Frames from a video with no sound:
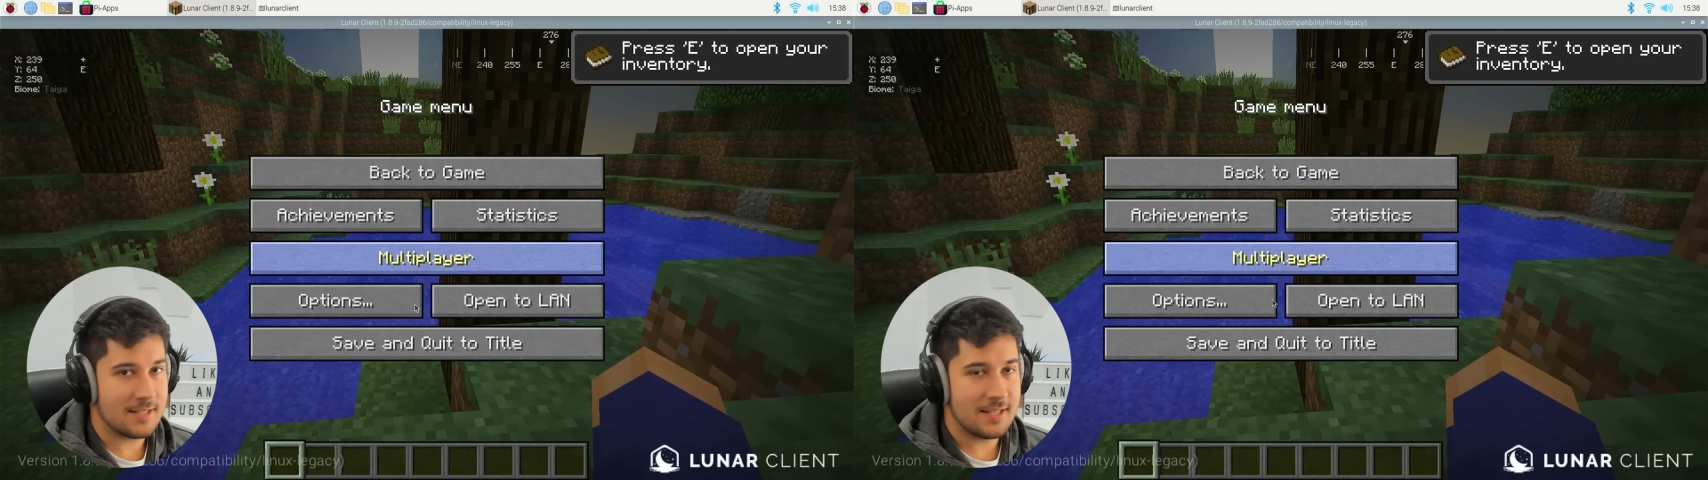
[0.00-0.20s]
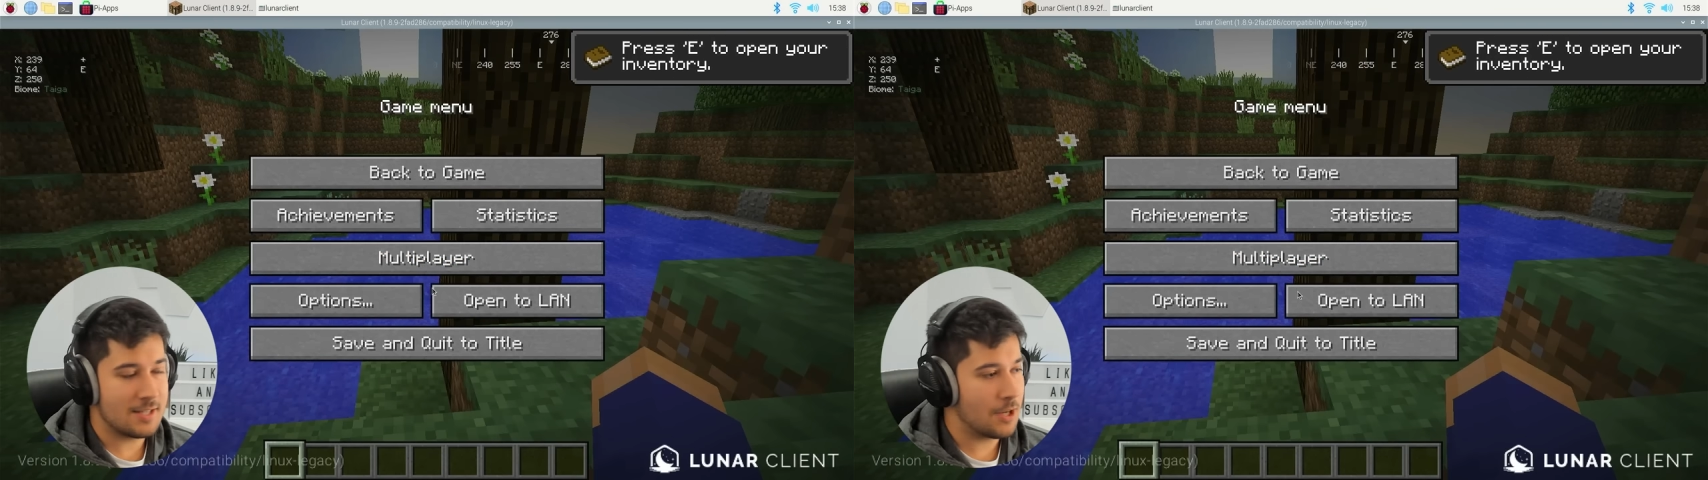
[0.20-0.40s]

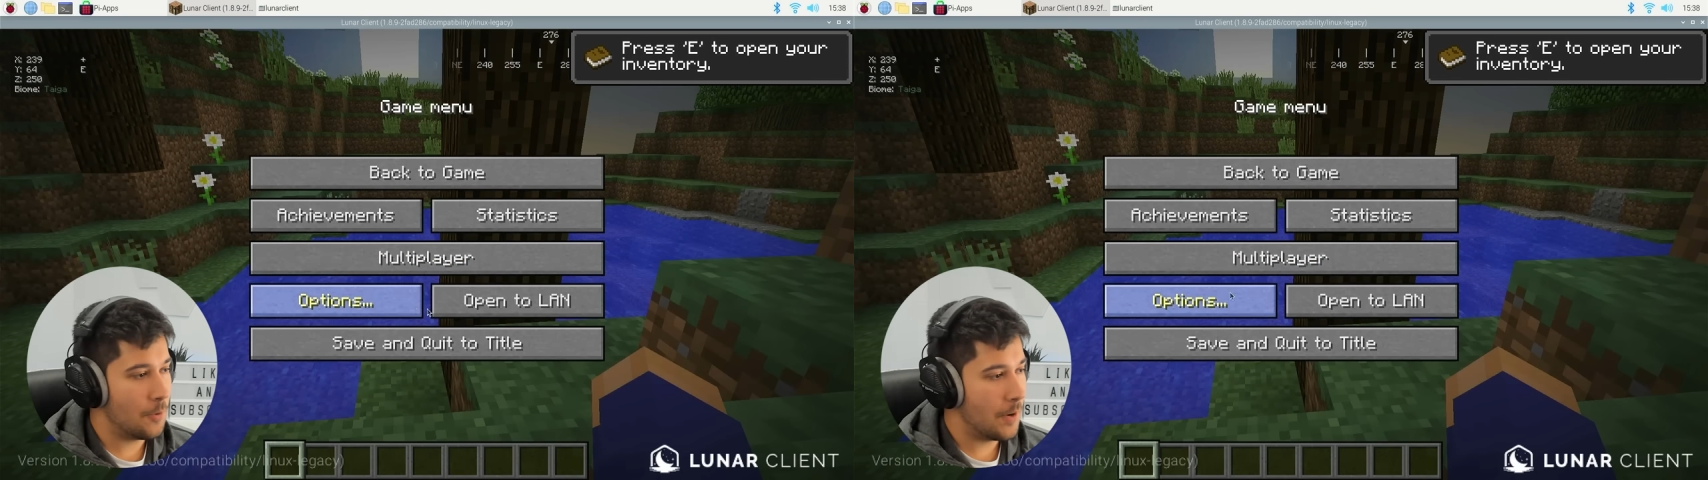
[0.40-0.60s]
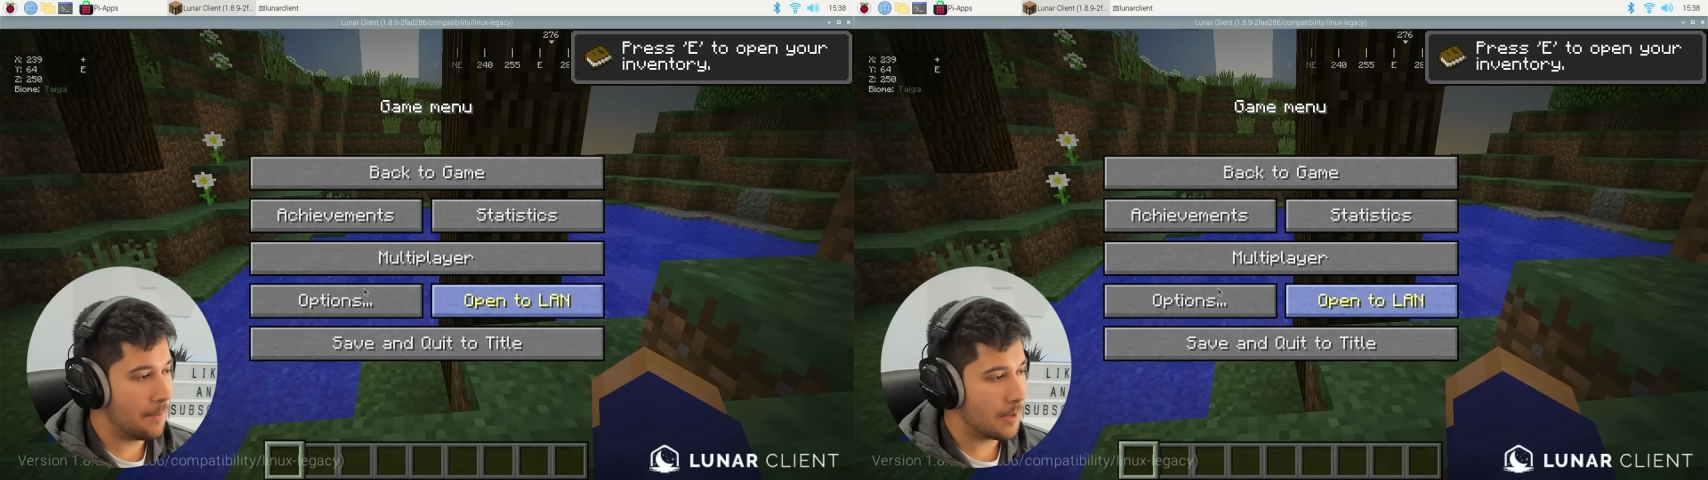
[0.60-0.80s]
because there's
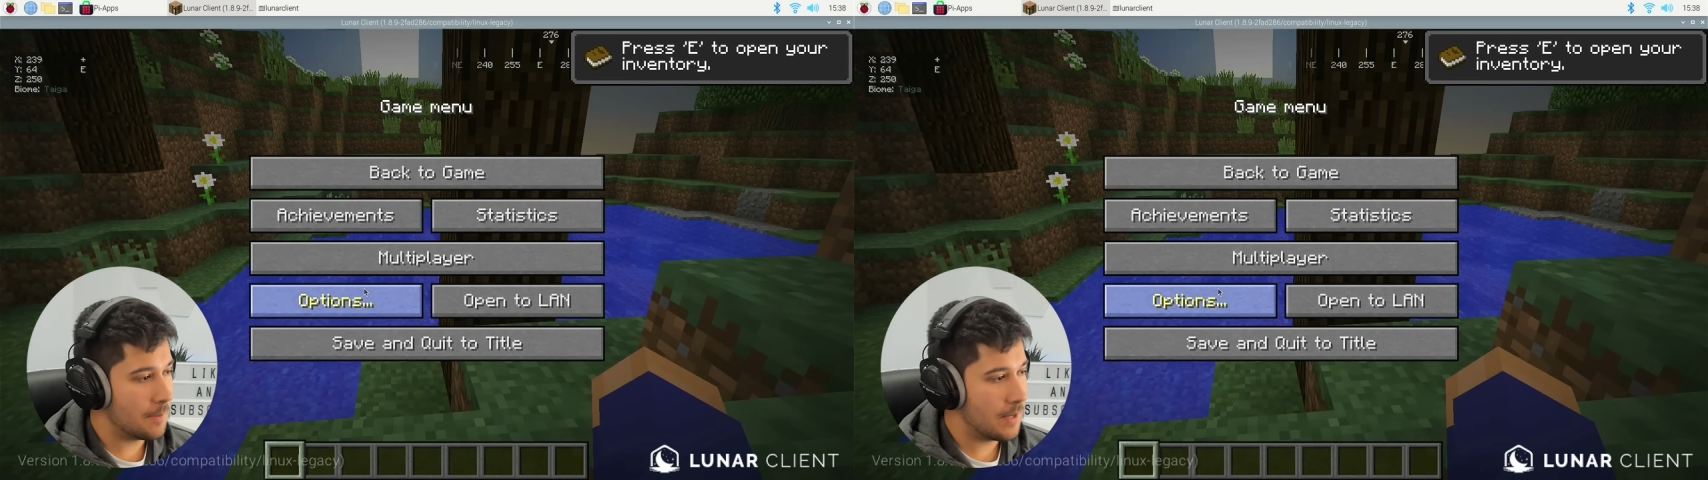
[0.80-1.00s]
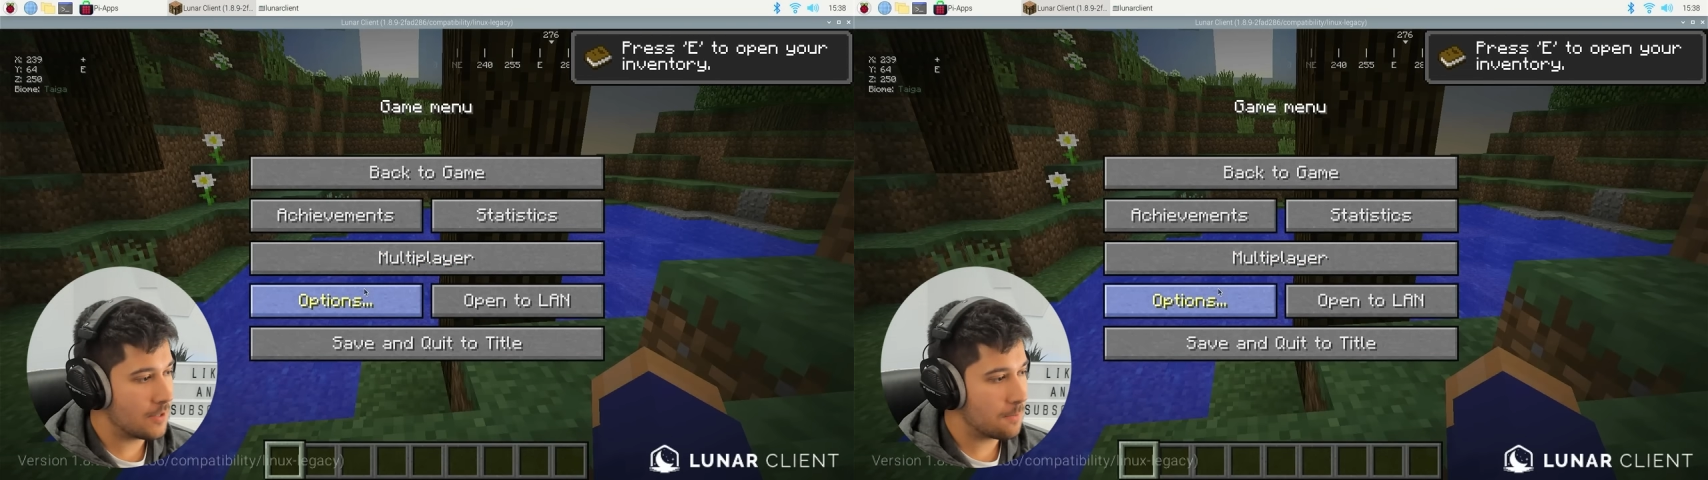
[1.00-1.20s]
no way I'm going
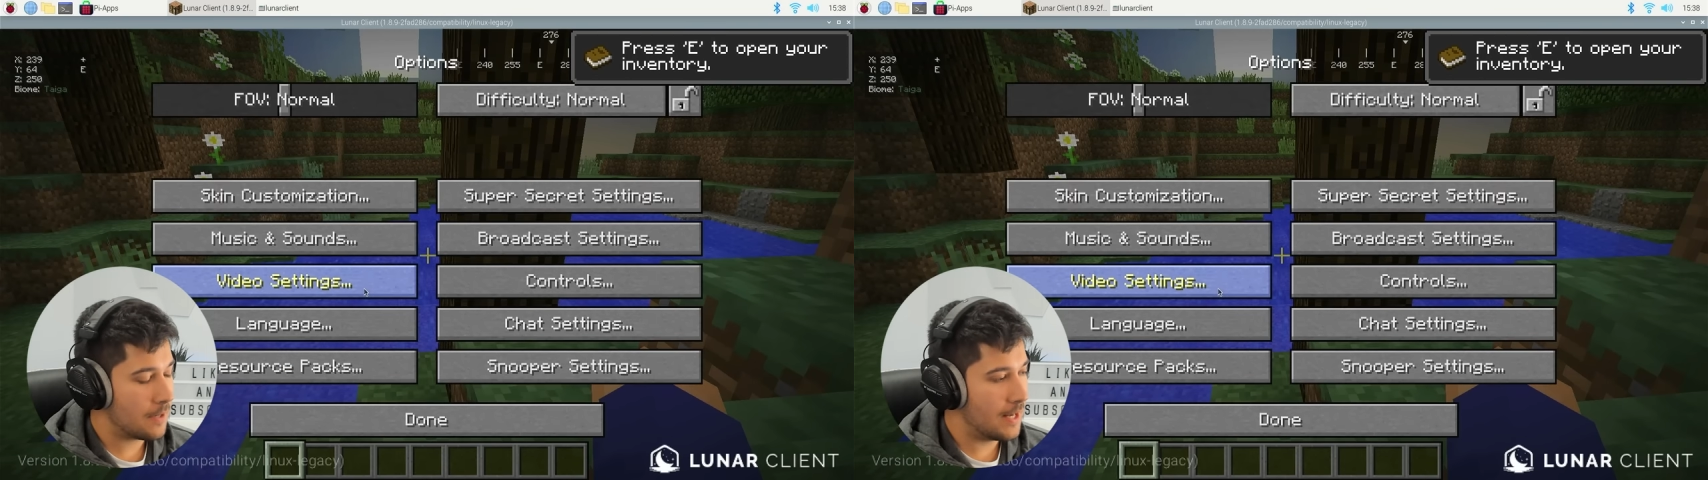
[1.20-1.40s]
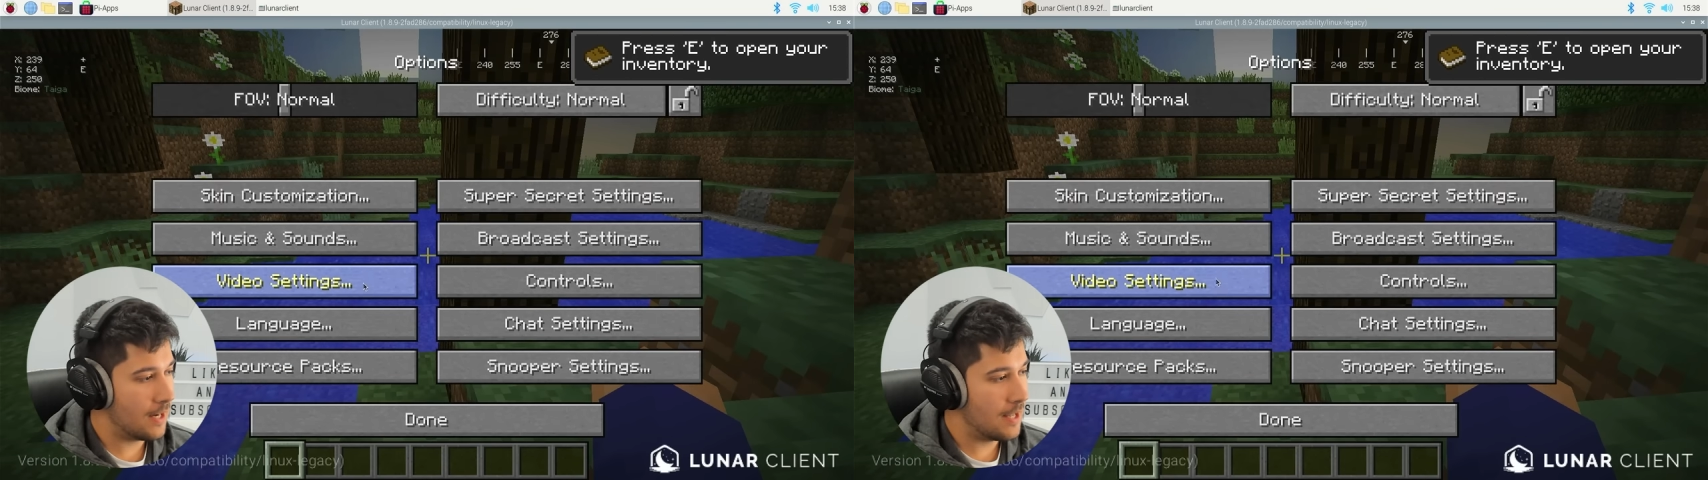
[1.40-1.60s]
to be able to
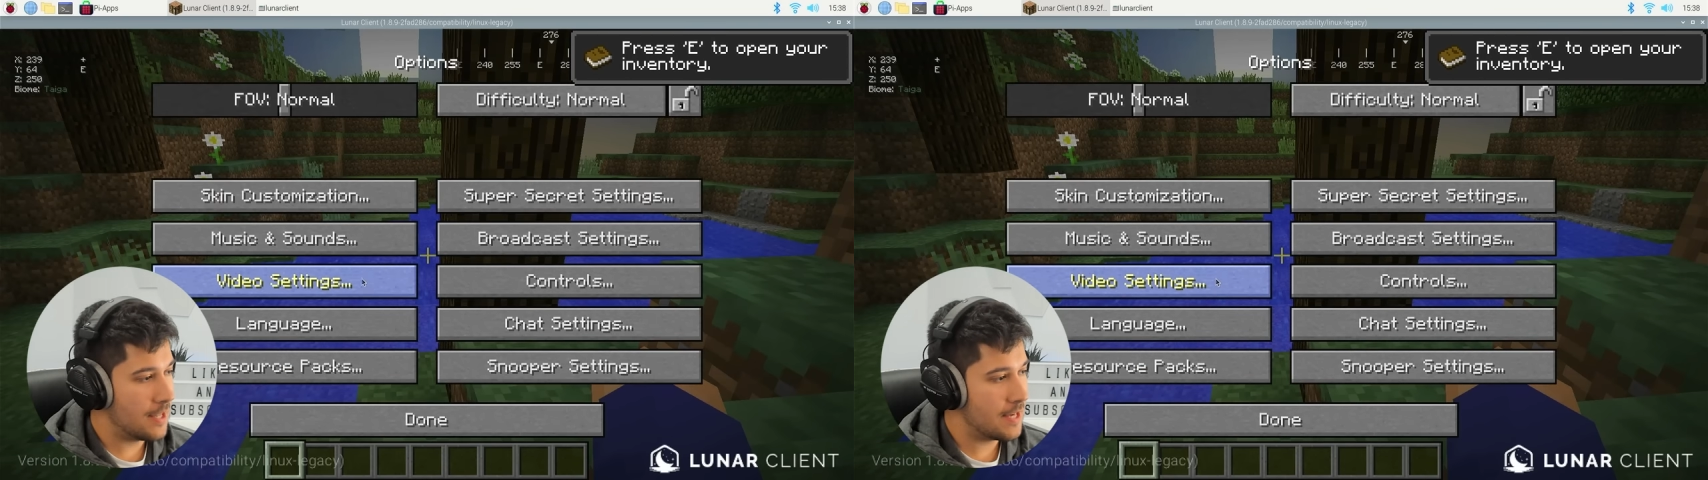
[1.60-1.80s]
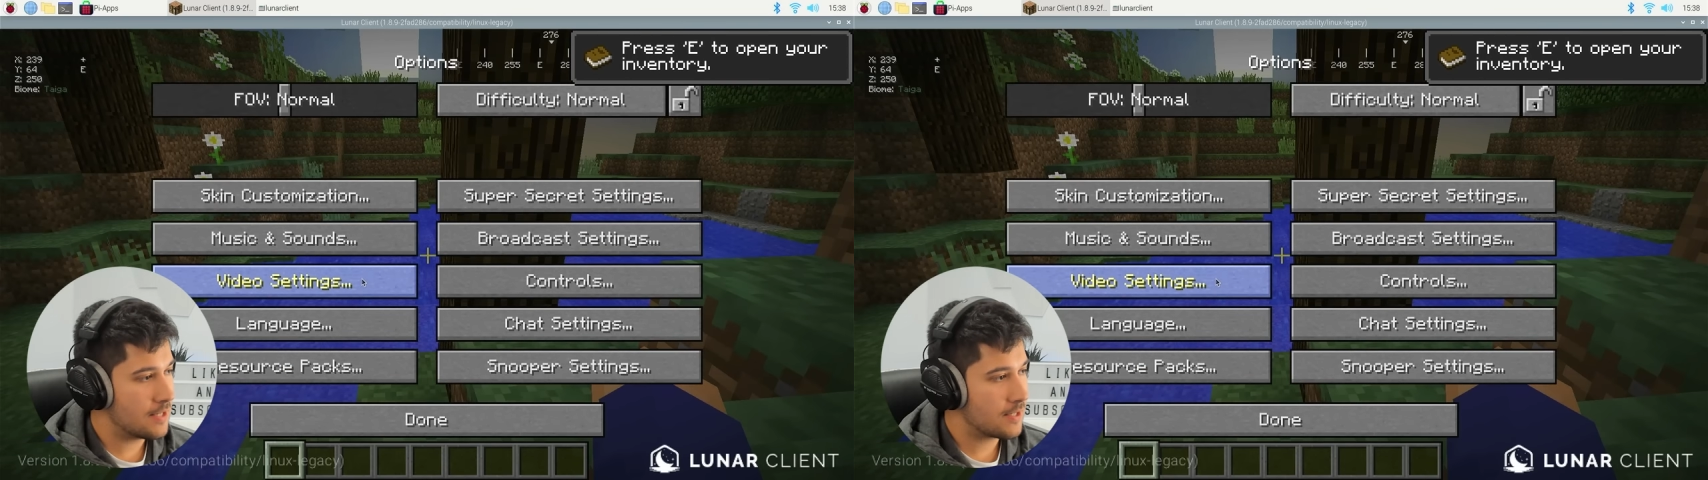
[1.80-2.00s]
play like
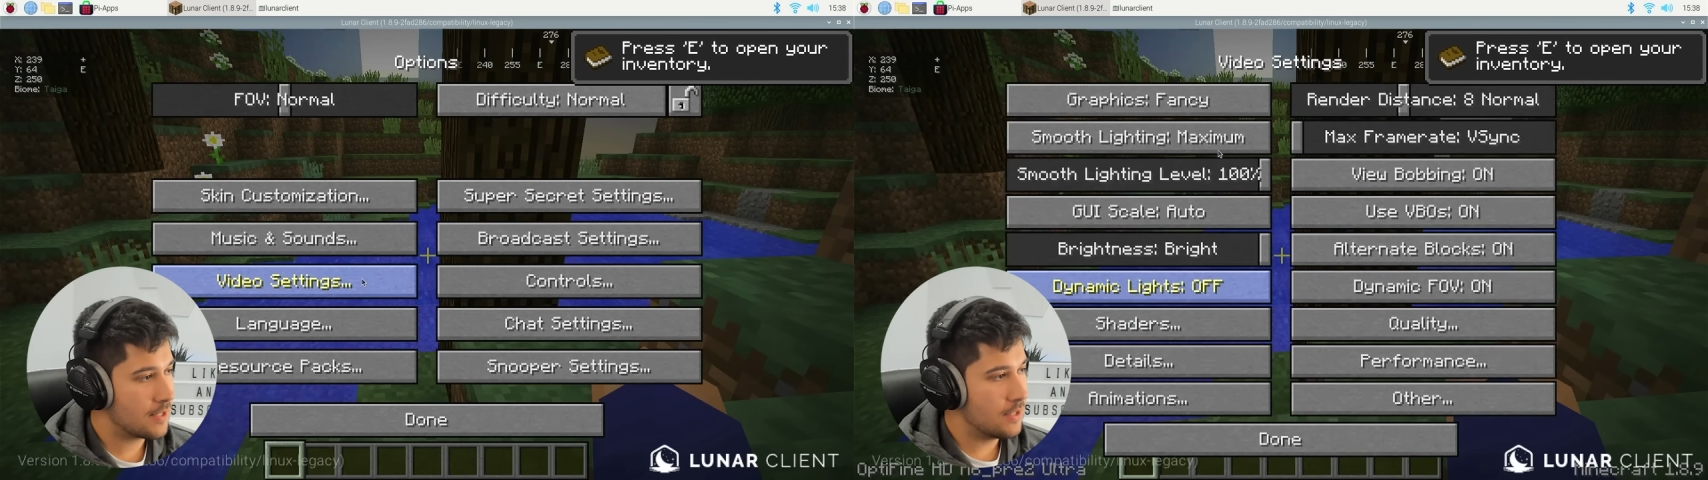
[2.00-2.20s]
this.